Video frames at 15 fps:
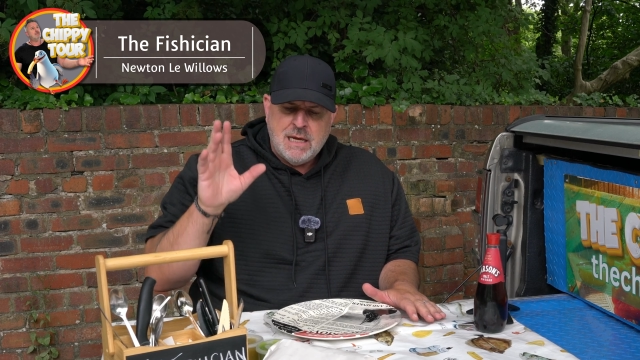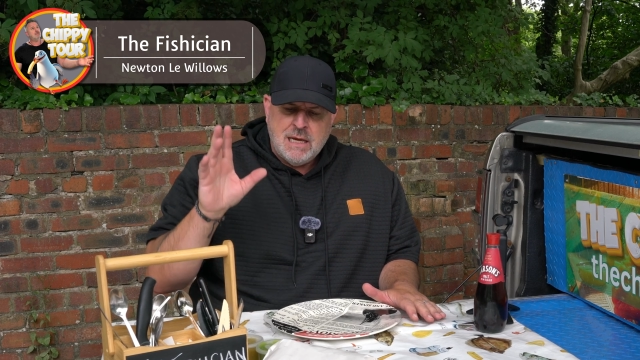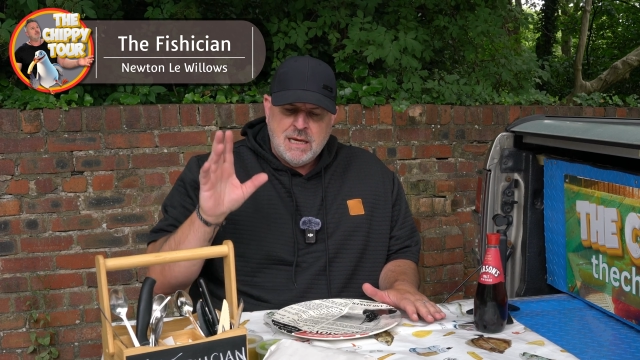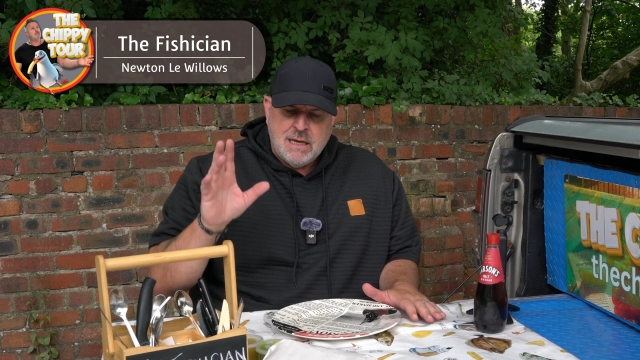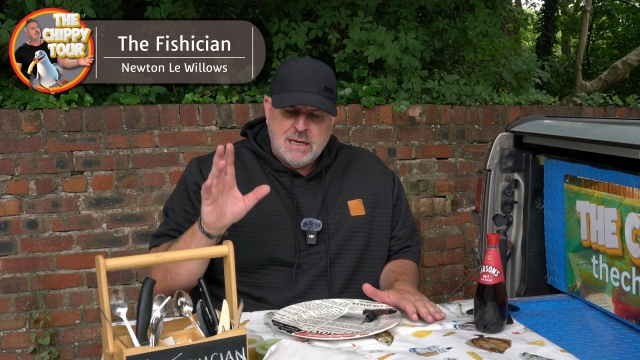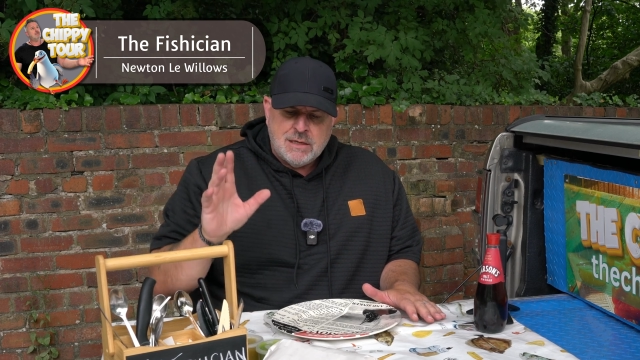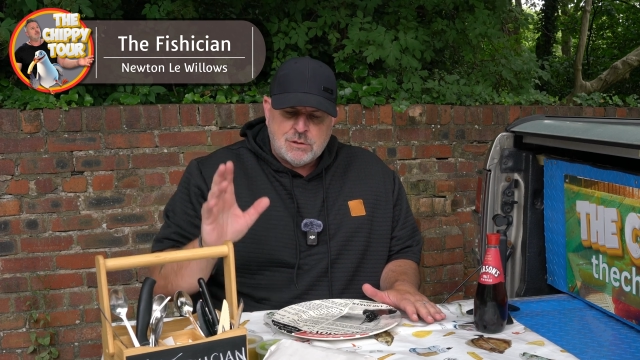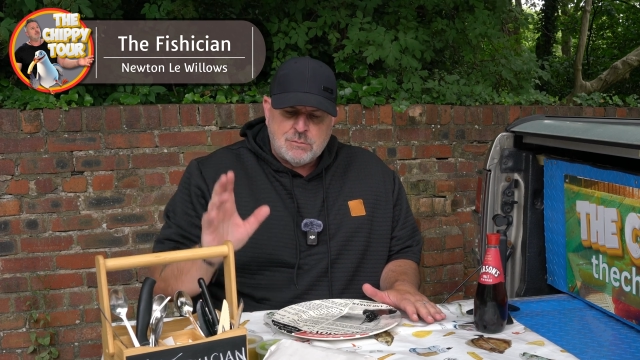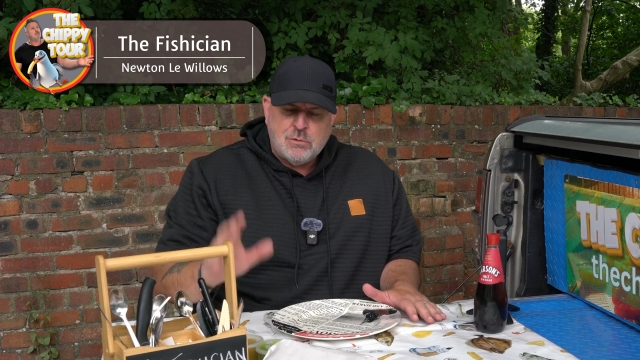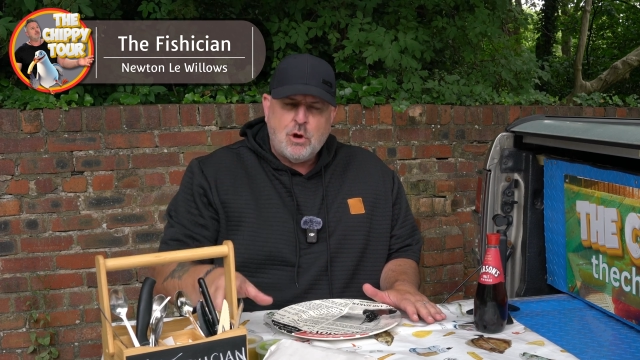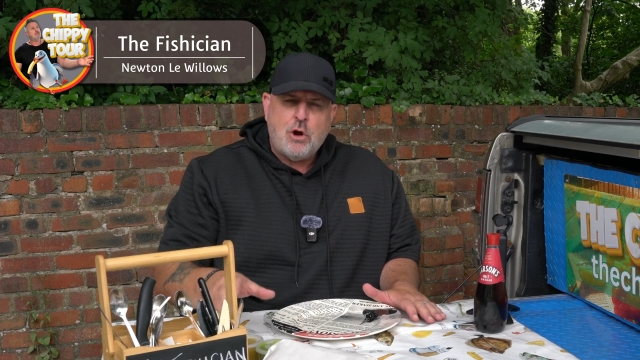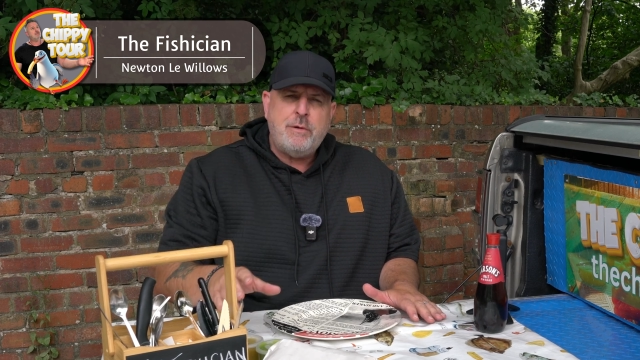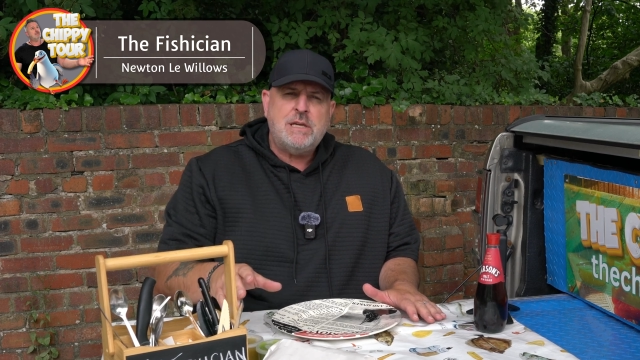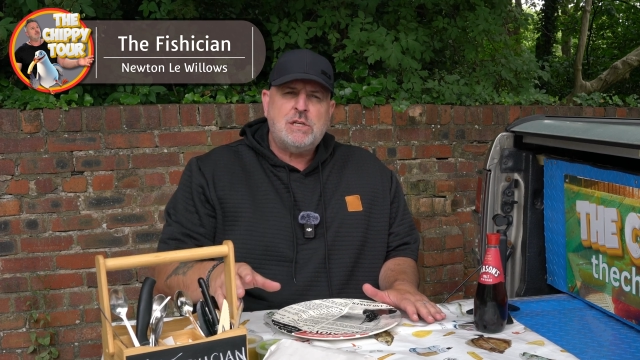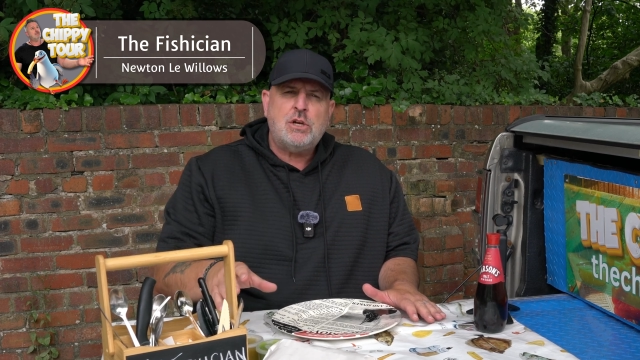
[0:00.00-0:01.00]
some curry
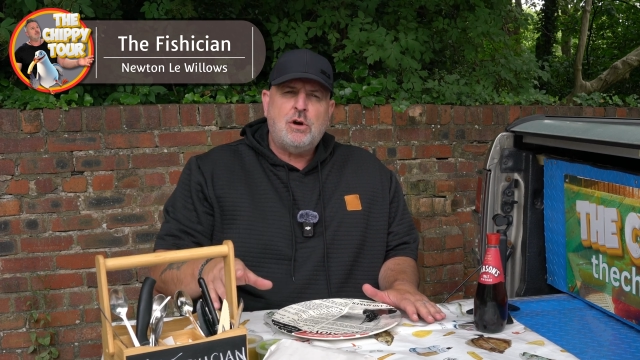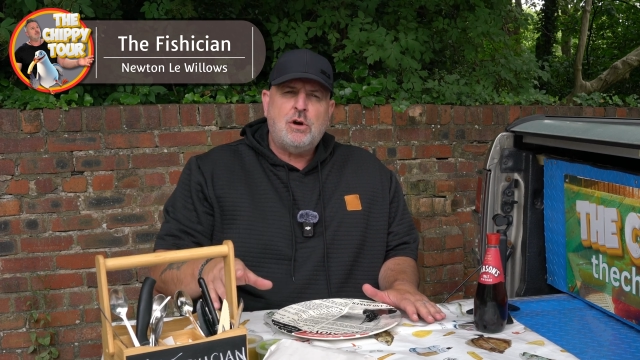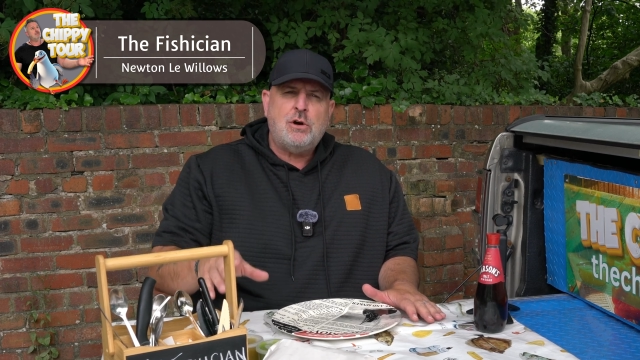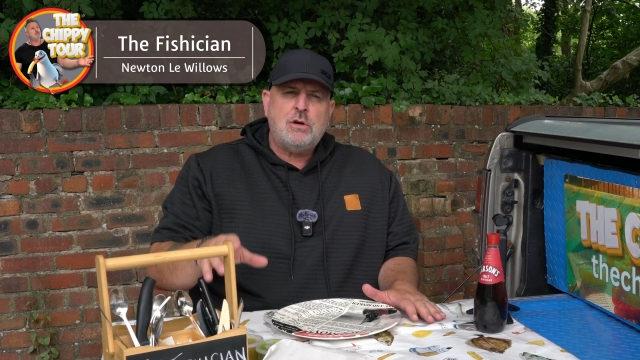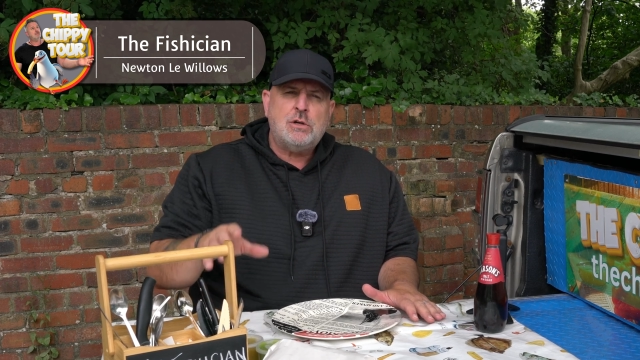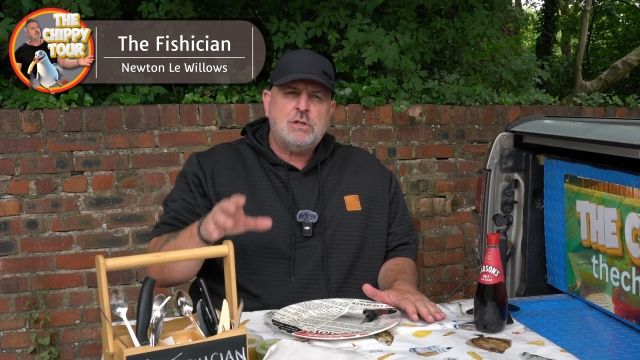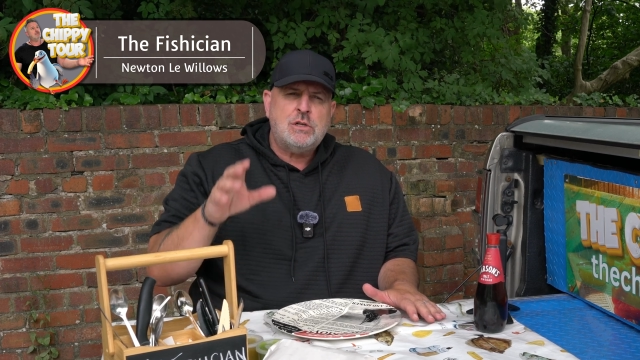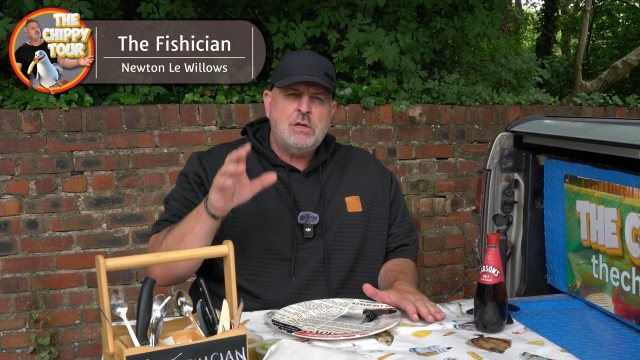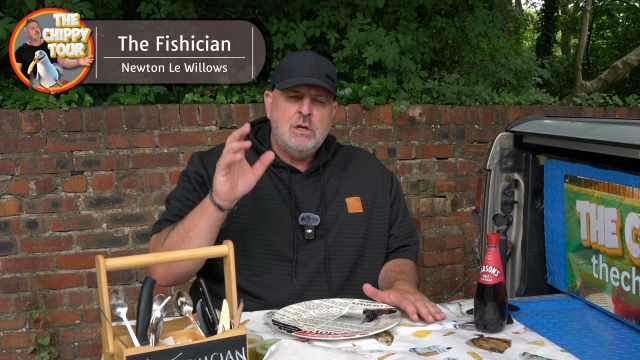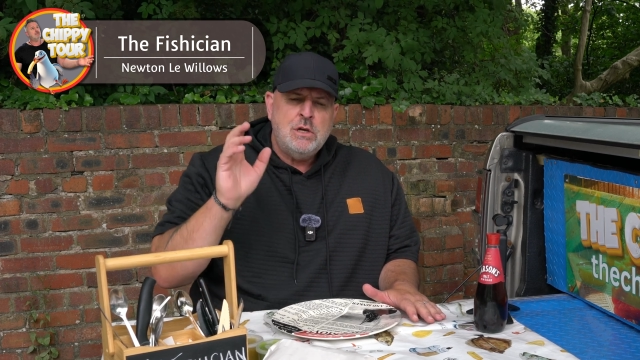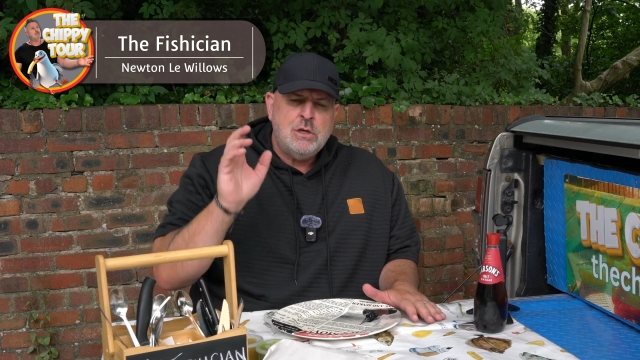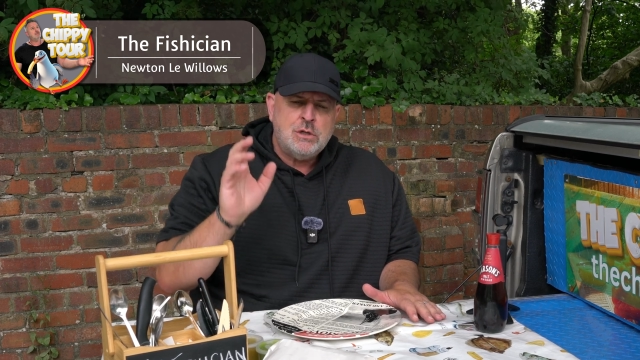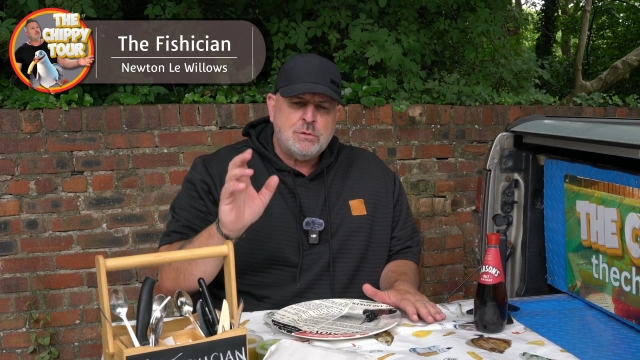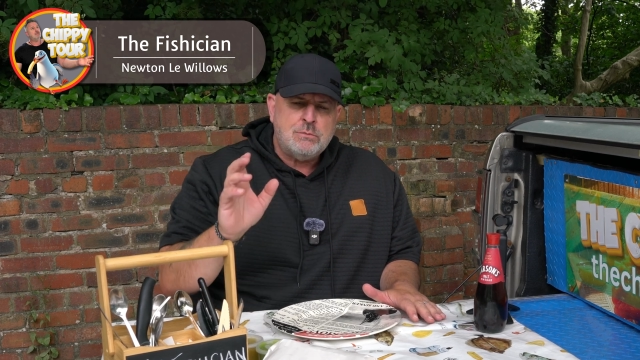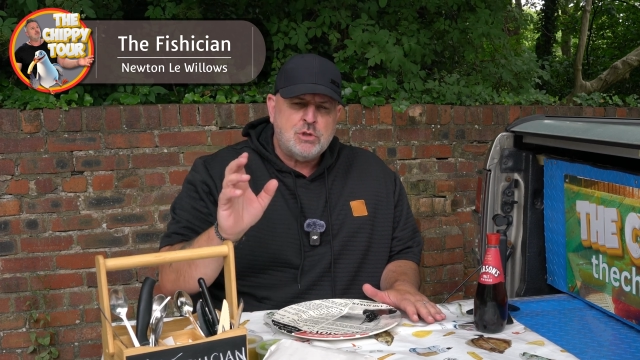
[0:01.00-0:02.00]
sauce,
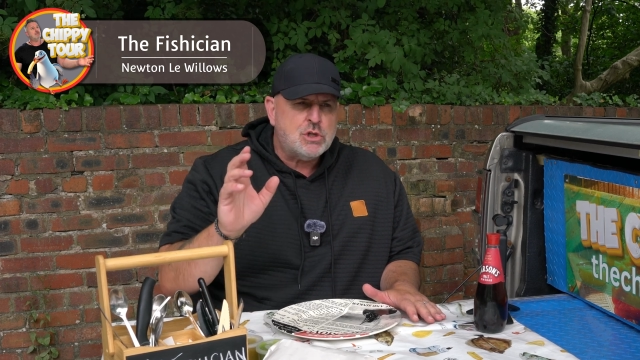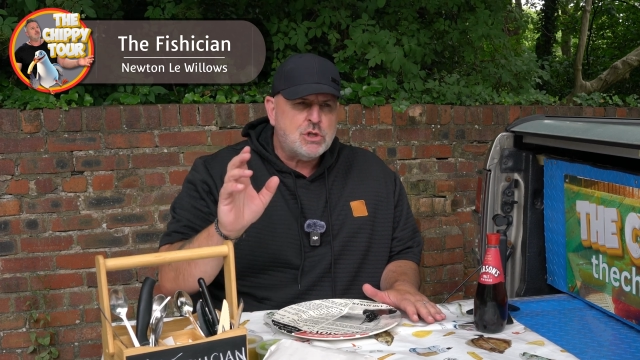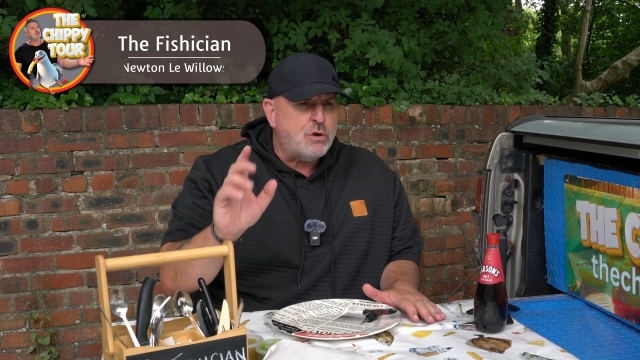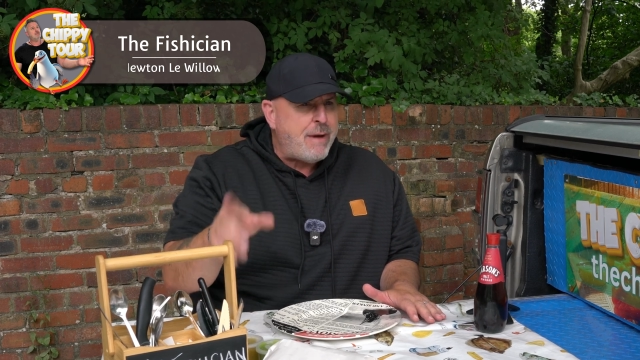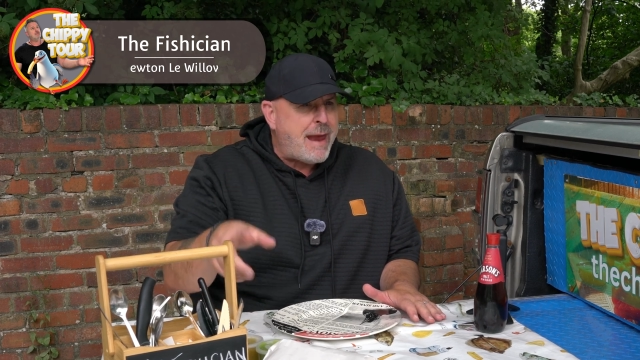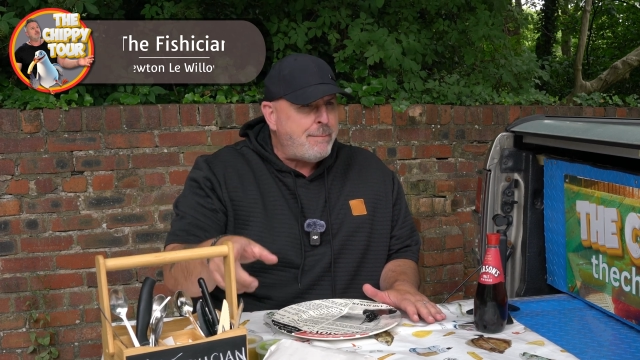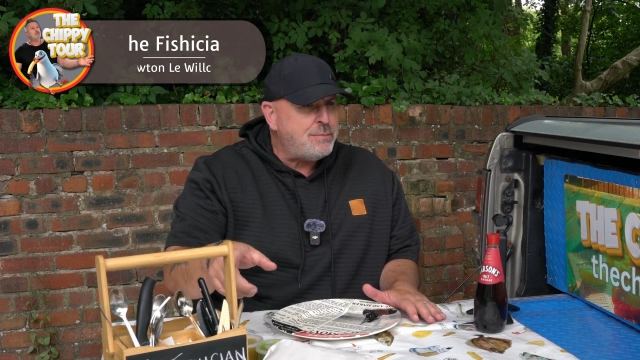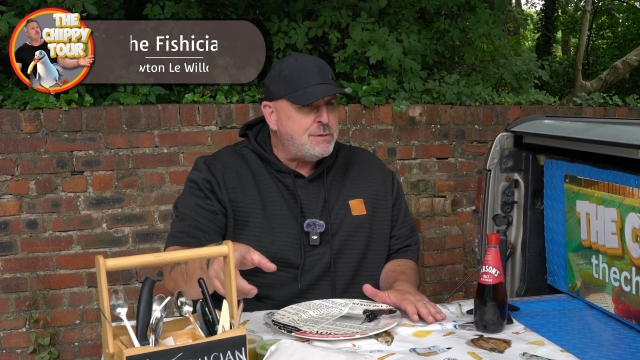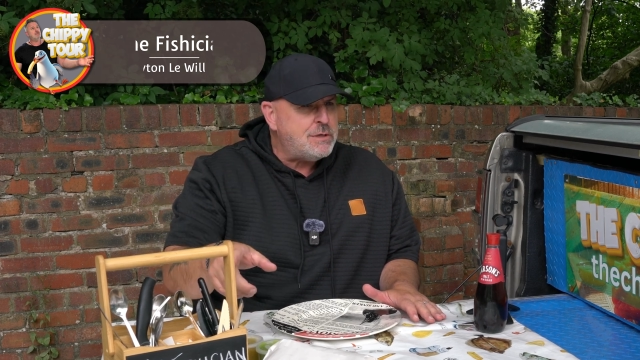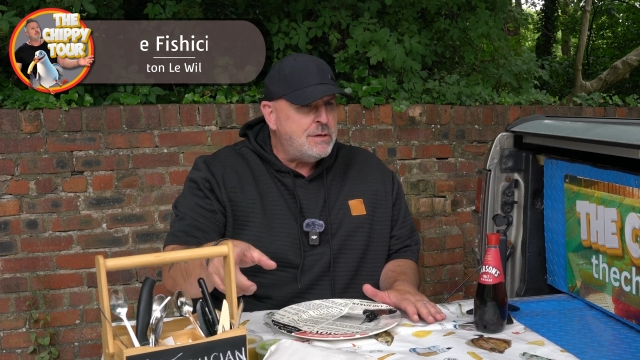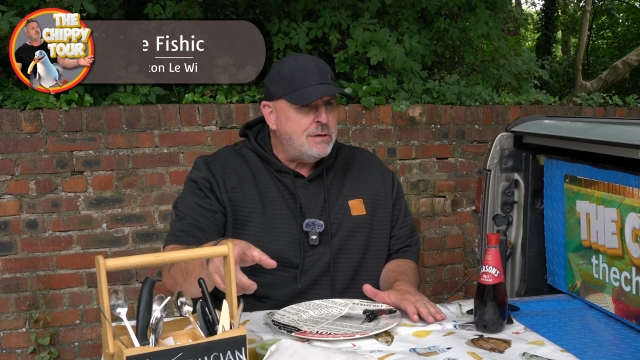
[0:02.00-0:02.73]
some scraps.